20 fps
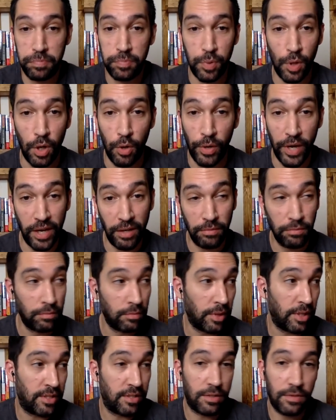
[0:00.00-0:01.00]
okay,
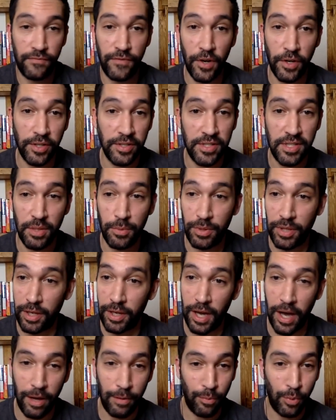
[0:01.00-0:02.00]
let's fucking see what they
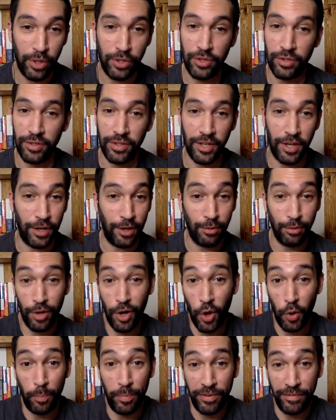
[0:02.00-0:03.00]
got, which,
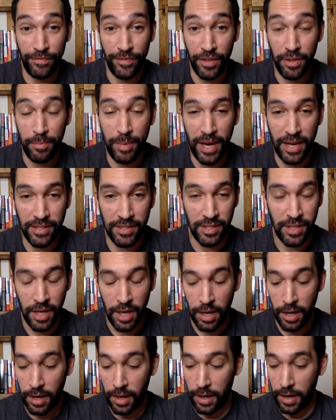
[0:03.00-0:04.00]
hoping for the best.
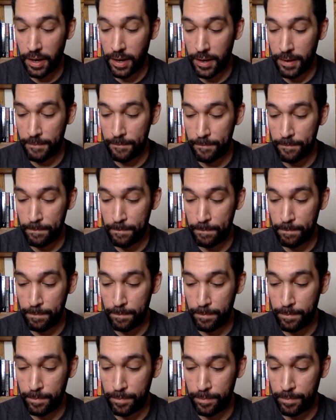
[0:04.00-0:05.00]
And
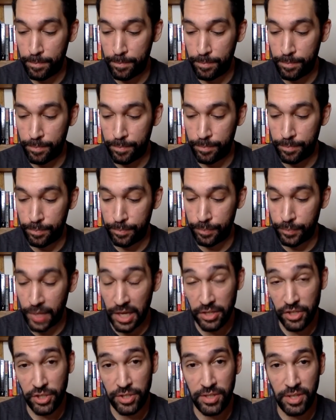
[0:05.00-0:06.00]

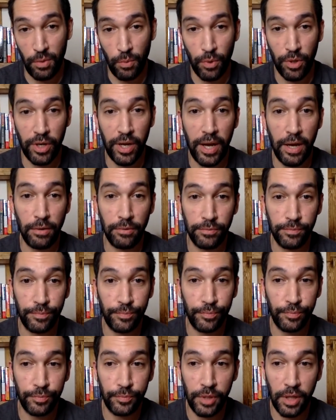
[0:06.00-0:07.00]
it just didn't work out.
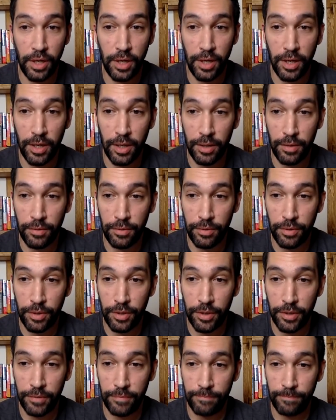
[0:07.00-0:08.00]

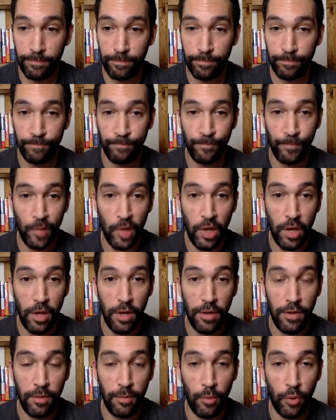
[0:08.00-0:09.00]
The
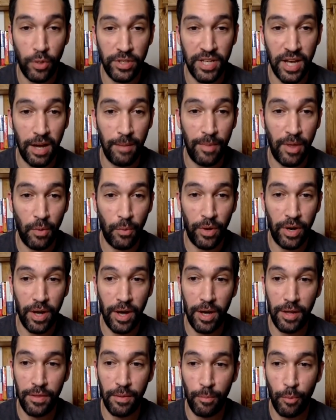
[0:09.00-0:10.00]
more time that went
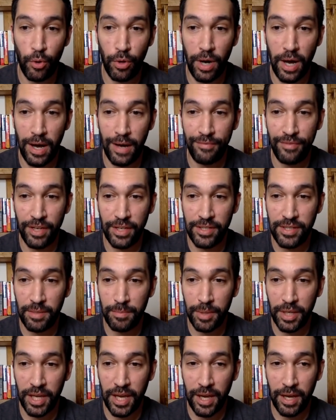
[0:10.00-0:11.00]
on, the more obvious it
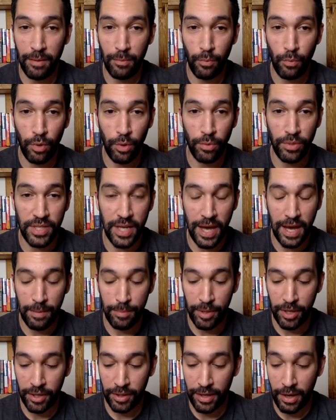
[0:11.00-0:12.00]
became what was
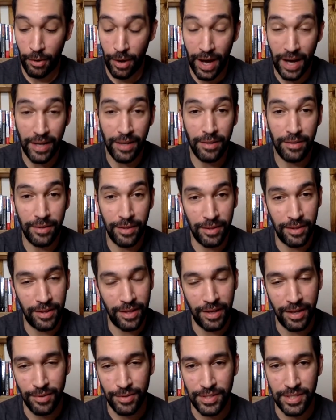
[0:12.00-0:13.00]
happening. Now,
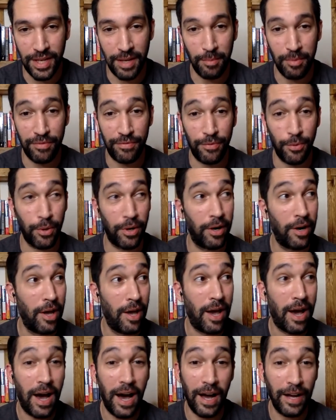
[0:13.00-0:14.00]
like I was saying before,
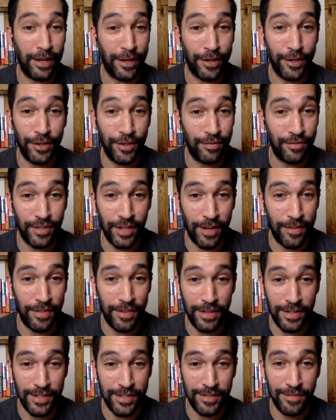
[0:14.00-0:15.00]
I could have done
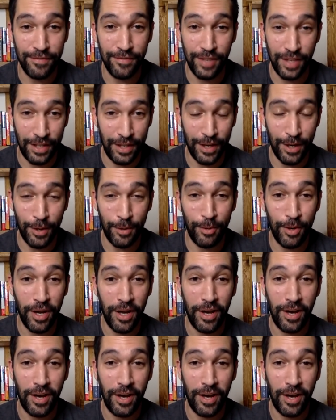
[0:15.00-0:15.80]
this video